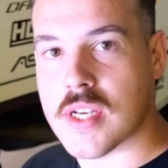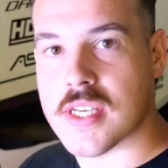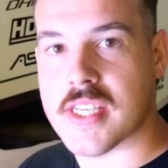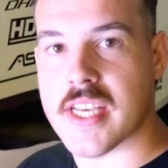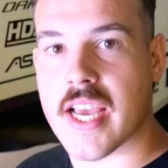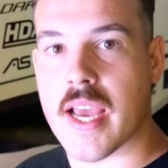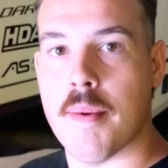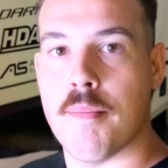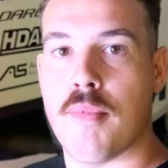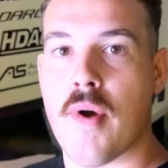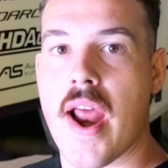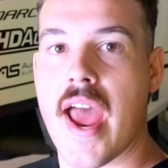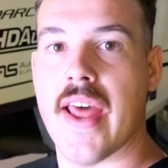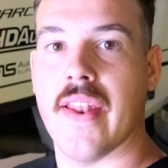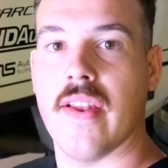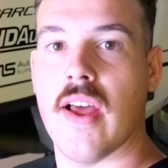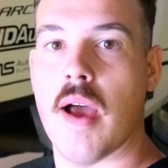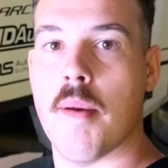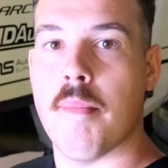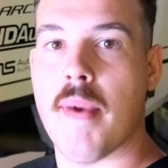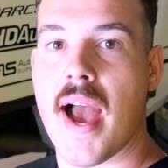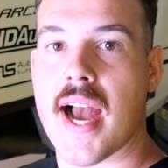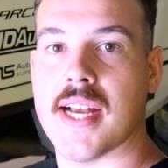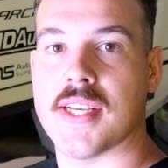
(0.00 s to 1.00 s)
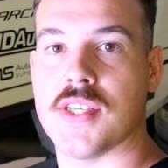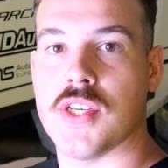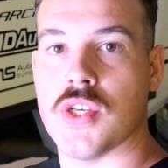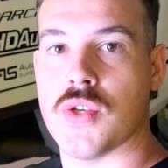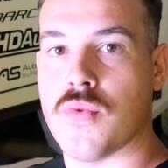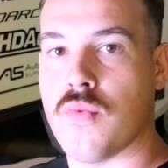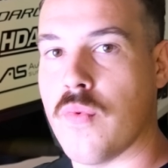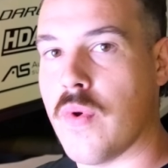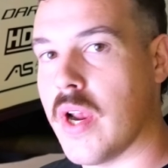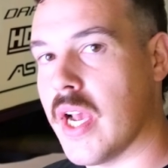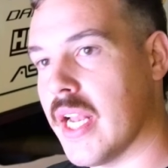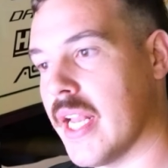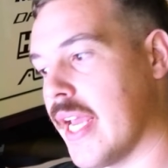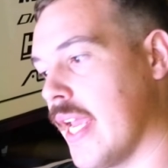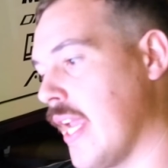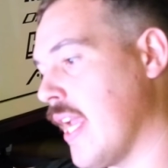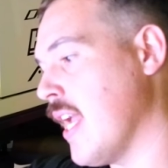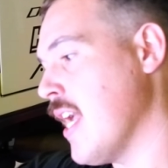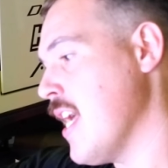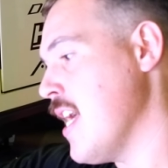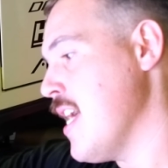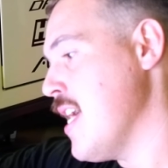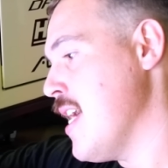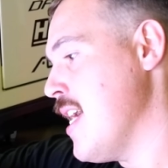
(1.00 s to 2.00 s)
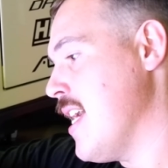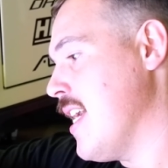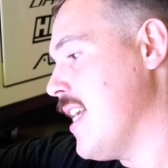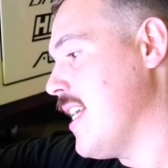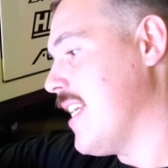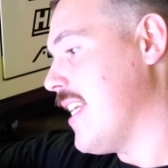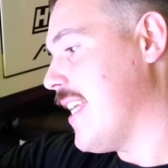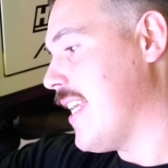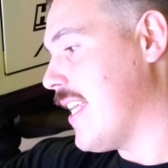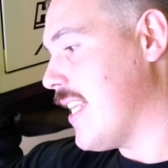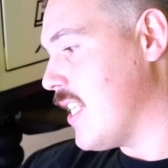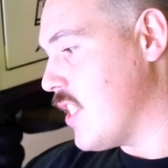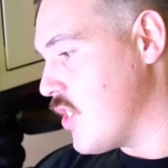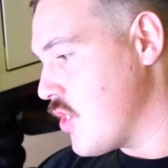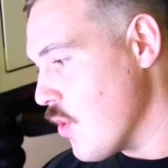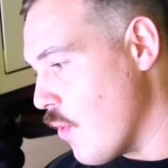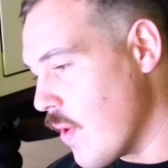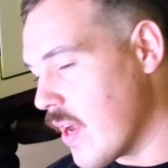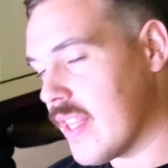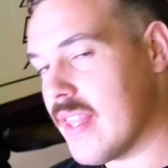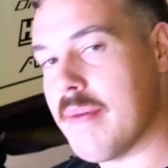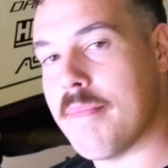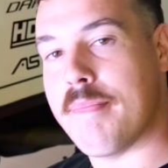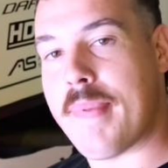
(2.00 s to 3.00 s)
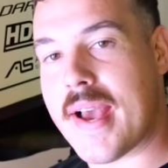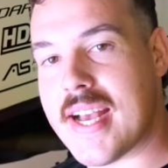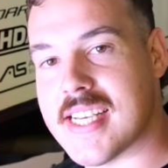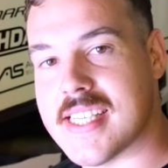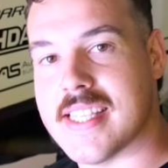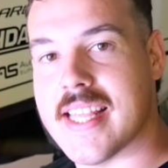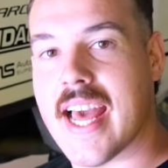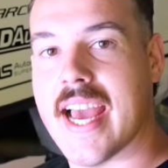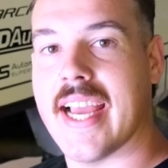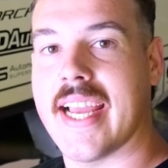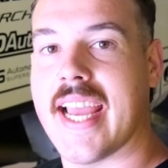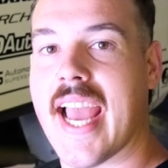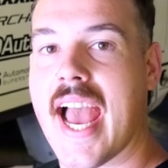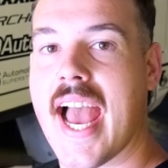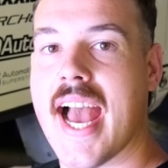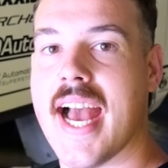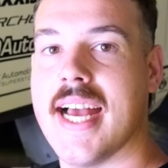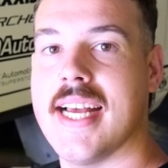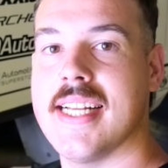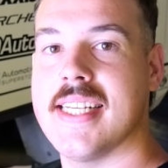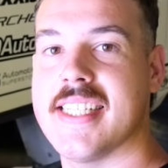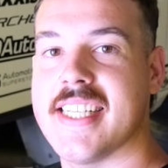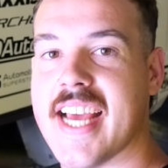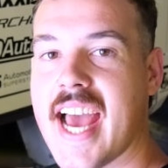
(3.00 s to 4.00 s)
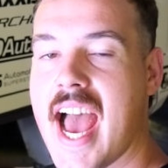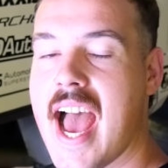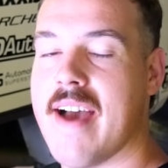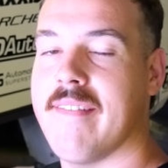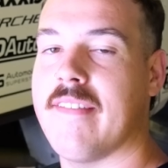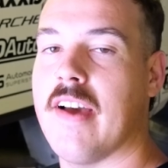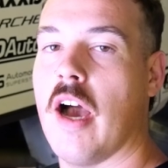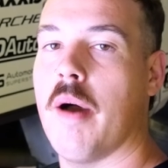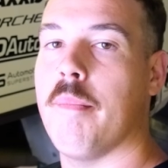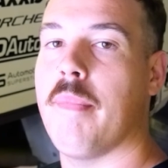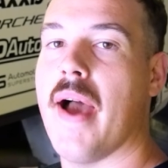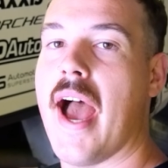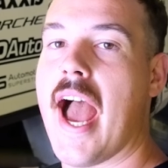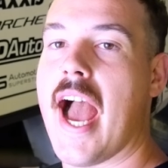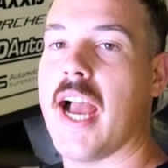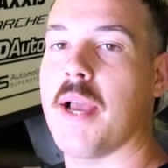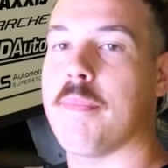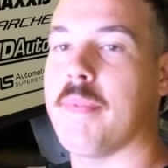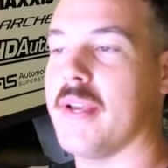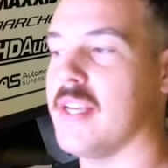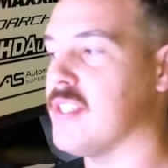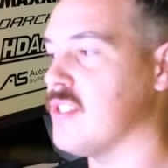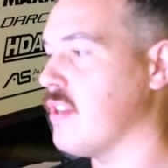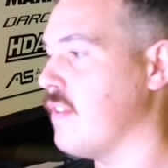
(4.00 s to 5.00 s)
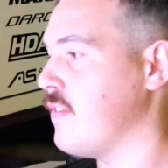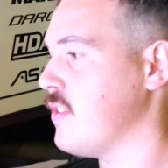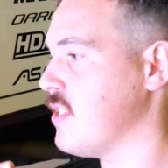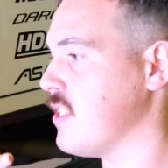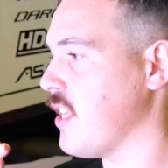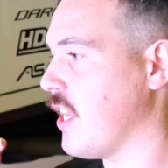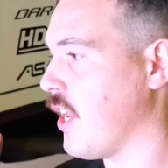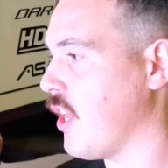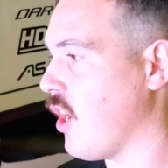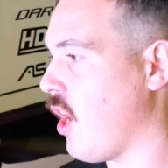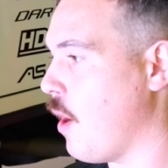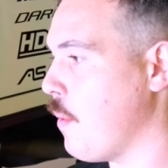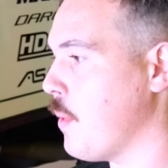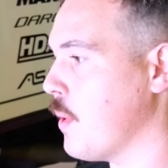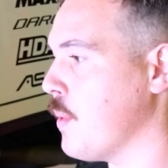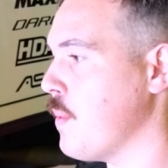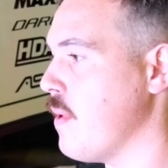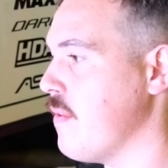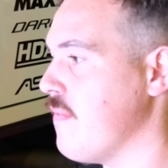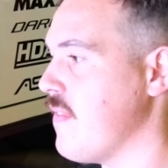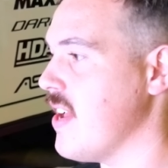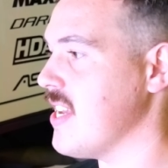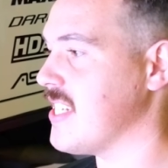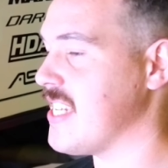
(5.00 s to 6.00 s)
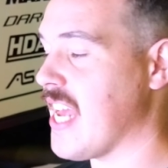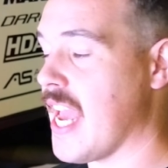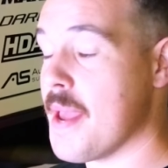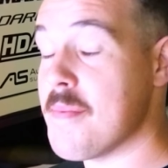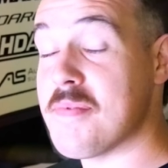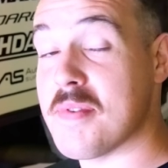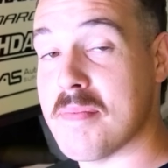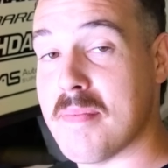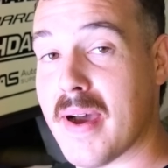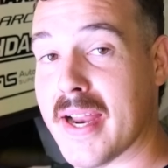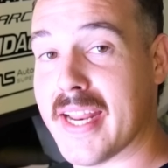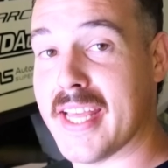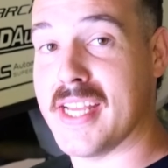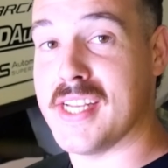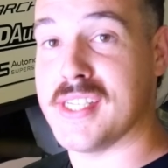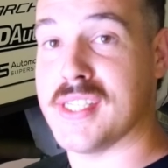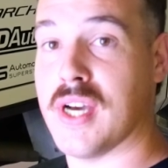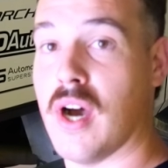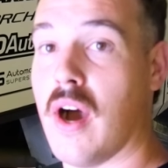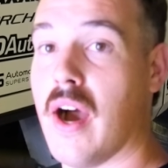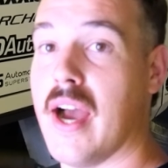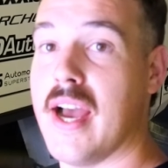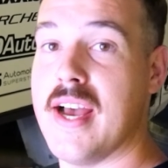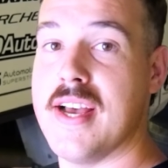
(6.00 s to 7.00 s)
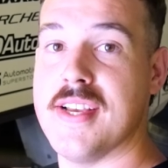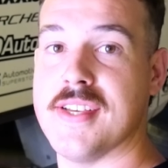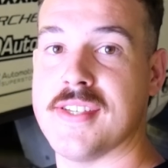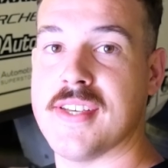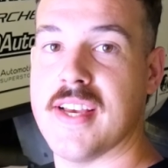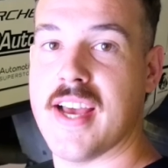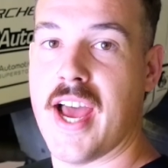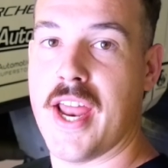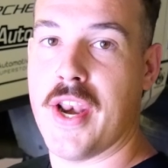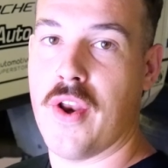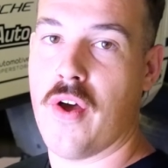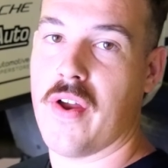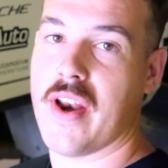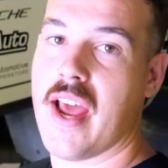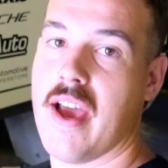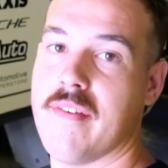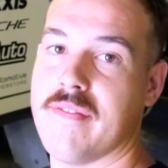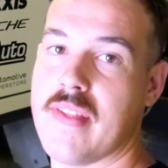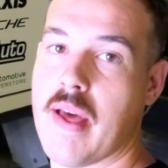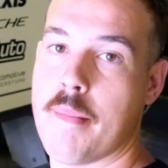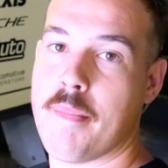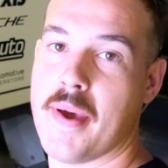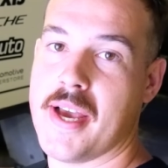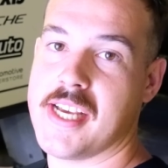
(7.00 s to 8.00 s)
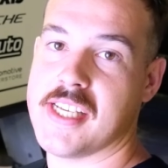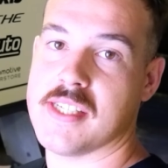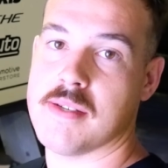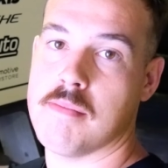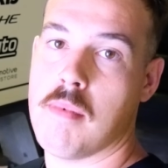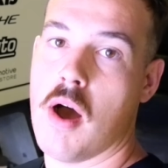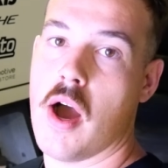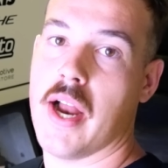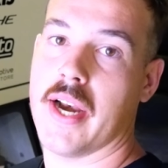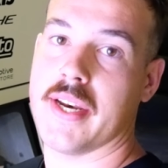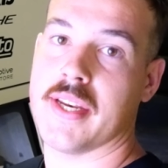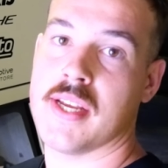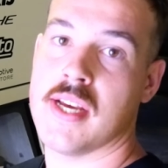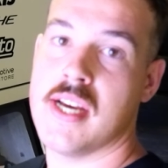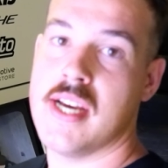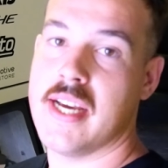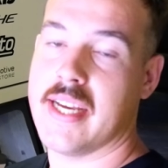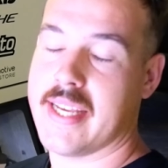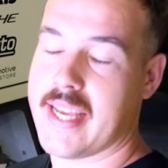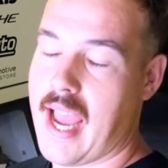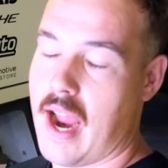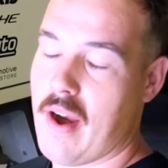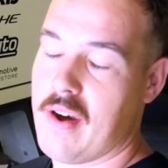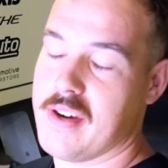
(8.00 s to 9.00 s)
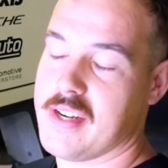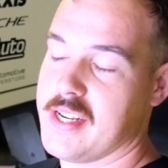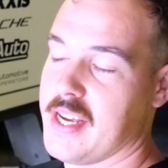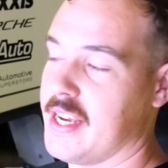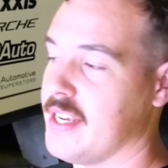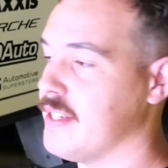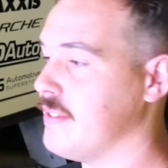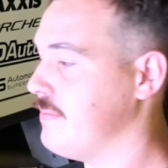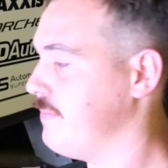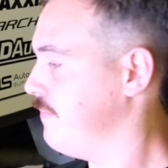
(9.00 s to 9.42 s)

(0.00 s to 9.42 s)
see a brand like Maxxis really doing the best they can to have our back, because obviously you don't want to invest heaps of money in tyres and not have that peace of mind guaranteed.